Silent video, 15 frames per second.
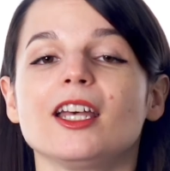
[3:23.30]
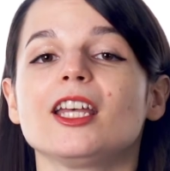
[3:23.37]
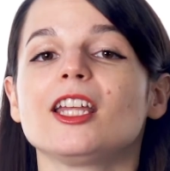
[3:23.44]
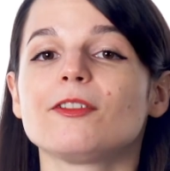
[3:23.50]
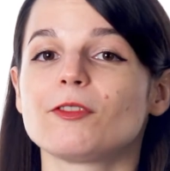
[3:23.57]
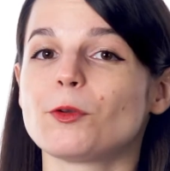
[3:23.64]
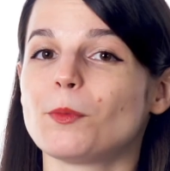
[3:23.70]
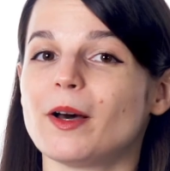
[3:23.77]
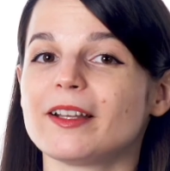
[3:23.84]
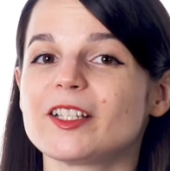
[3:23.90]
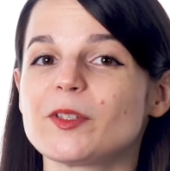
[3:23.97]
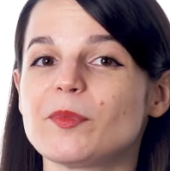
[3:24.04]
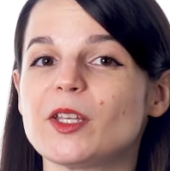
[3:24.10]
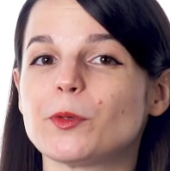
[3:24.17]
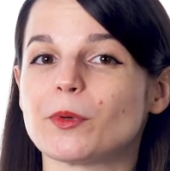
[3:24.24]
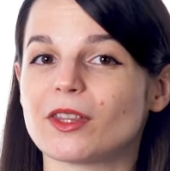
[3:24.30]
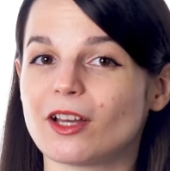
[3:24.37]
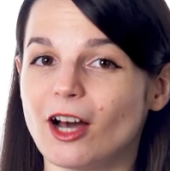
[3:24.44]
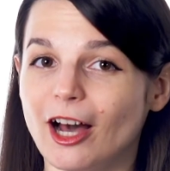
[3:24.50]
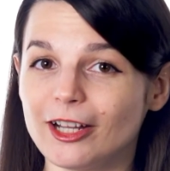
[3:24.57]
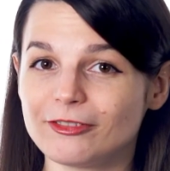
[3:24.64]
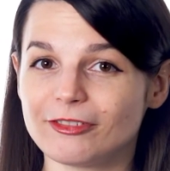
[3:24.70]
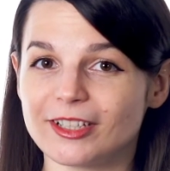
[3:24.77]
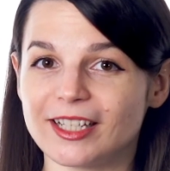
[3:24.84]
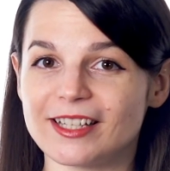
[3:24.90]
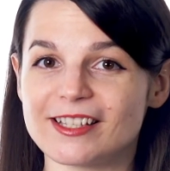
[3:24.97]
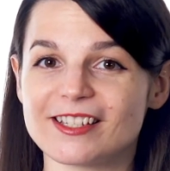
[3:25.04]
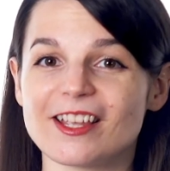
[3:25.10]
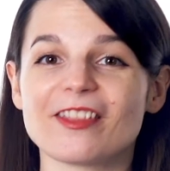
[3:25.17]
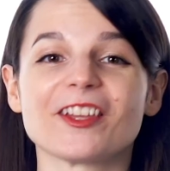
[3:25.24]
If you want to speak with
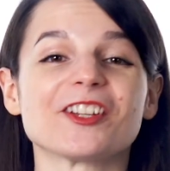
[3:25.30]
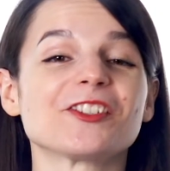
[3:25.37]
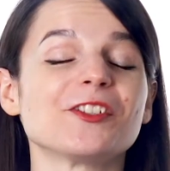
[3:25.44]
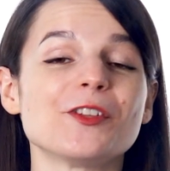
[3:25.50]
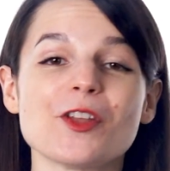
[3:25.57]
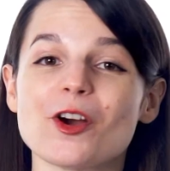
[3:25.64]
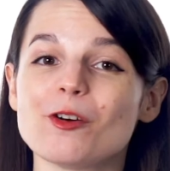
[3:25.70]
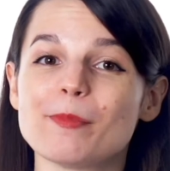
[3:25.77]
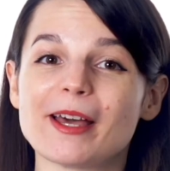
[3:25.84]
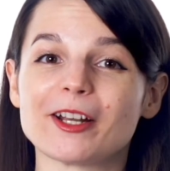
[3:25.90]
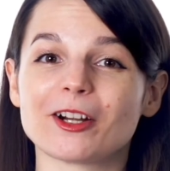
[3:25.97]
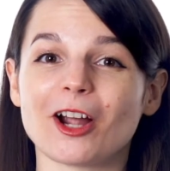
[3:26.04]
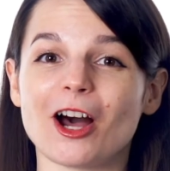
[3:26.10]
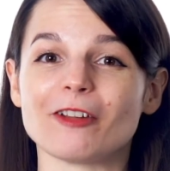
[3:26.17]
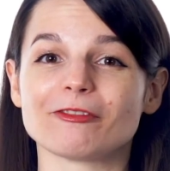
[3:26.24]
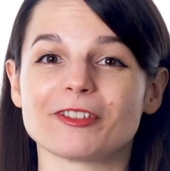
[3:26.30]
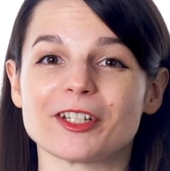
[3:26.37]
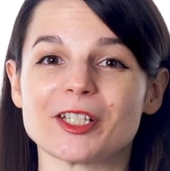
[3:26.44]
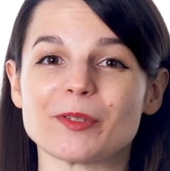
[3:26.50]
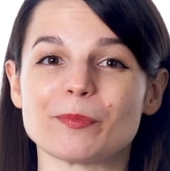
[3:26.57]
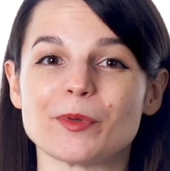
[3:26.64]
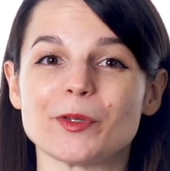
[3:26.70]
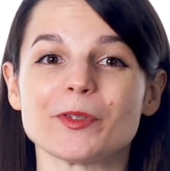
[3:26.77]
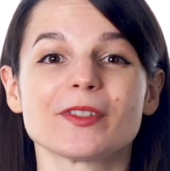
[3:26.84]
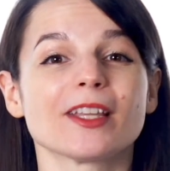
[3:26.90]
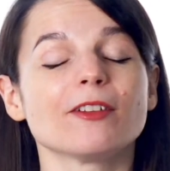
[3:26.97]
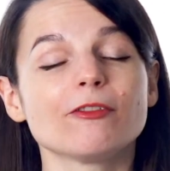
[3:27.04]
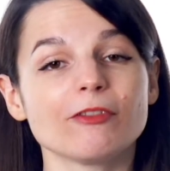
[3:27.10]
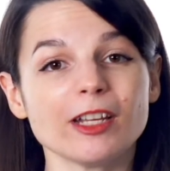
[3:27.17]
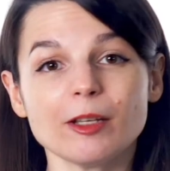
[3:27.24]
confidence, there's no better confidence boost
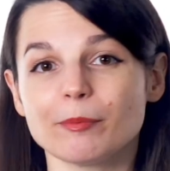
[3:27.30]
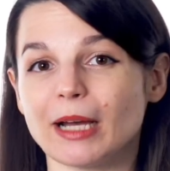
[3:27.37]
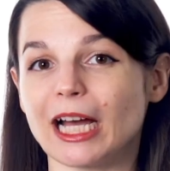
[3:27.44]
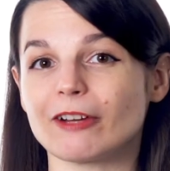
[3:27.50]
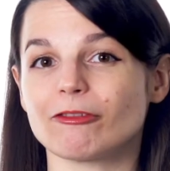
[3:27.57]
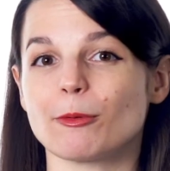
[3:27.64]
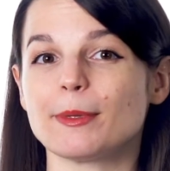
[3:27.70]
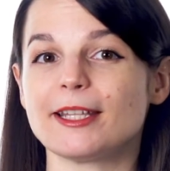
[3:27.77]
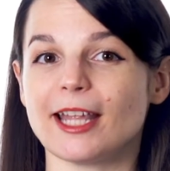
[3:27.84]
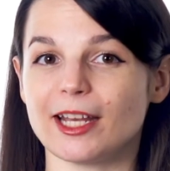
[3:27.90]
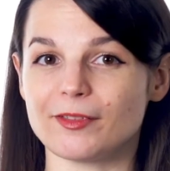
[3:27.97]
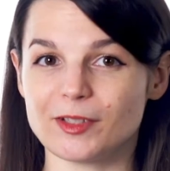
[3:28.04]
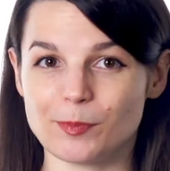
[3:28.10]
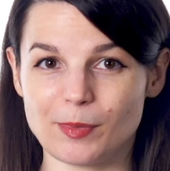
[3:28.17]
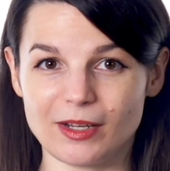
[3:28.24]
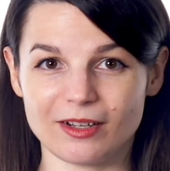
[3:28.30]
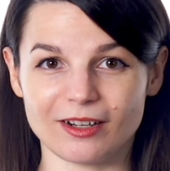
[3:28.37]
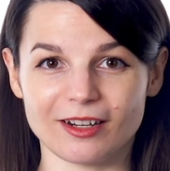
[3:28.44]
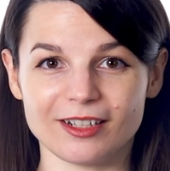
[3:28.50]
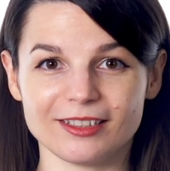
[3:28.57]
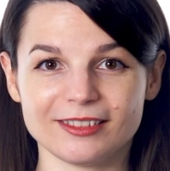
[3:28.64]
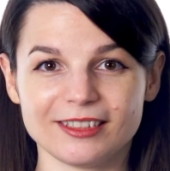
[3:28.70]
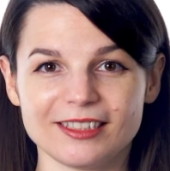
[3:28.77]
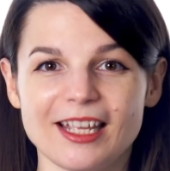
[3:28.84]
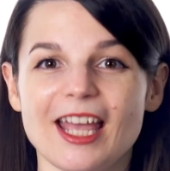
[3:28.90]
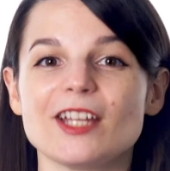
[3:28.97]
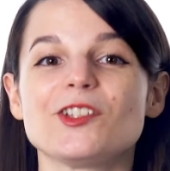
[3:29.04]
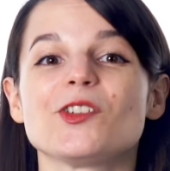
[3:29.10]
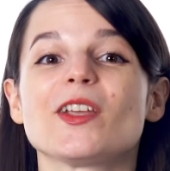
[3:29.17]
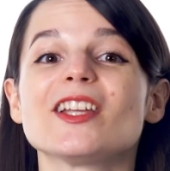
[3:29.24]
than feedback from a native speaker,
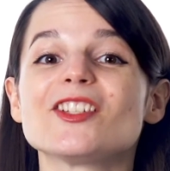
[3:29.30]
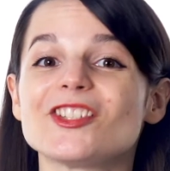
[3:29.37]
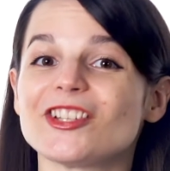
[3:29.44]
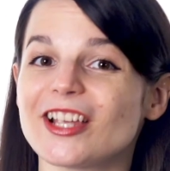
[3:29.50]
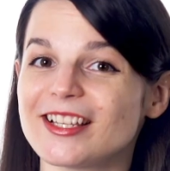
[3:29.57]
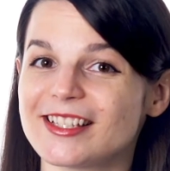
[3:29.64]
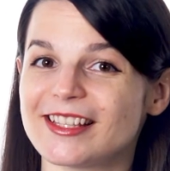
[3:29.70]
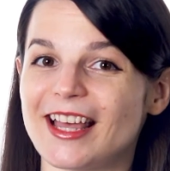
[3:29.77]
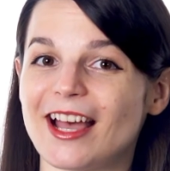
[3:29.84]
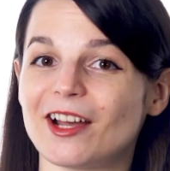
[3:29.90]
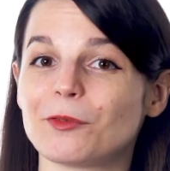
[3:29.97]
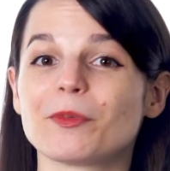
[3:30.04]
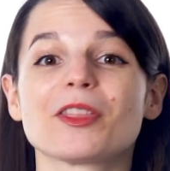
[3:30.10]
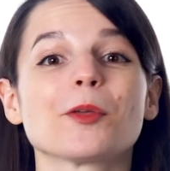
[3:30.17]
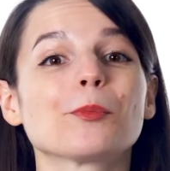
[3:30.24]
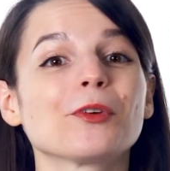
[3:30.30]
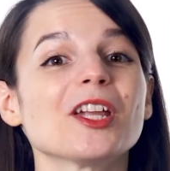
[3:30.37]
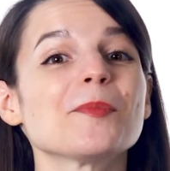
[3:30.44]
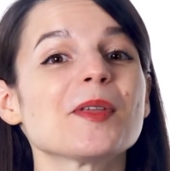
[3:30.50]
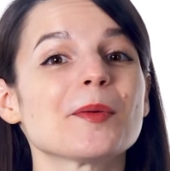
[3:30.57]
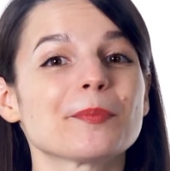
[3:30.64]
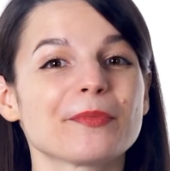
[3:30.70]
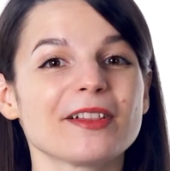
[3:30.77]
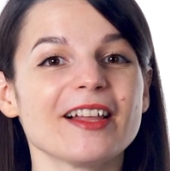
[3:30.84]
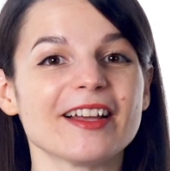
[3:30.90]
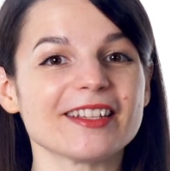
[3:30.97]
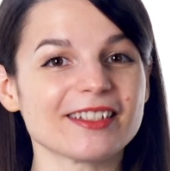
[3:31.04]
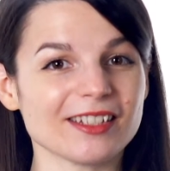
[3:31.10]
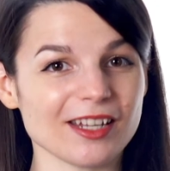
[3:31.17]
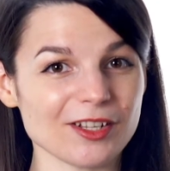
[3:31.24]
and you get just that with a Premium
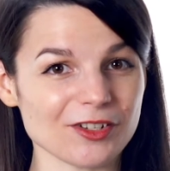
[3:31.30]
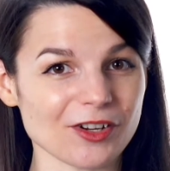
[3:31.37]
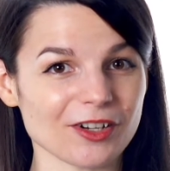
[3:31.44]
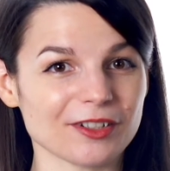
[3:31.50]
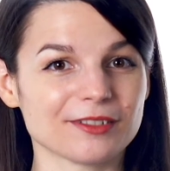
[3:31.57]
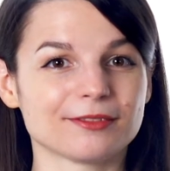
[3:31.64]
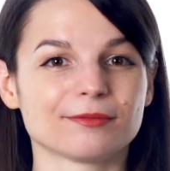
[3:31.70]
Plus teacher.